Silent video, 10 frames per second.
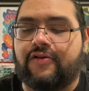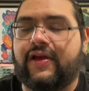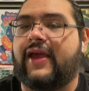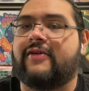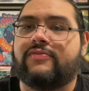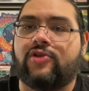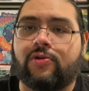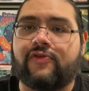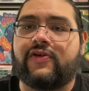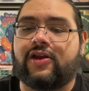okay, no
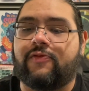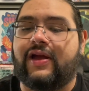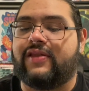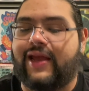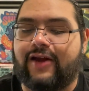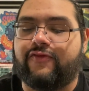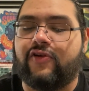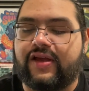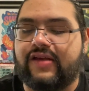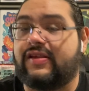more fucking around, I gotta focus.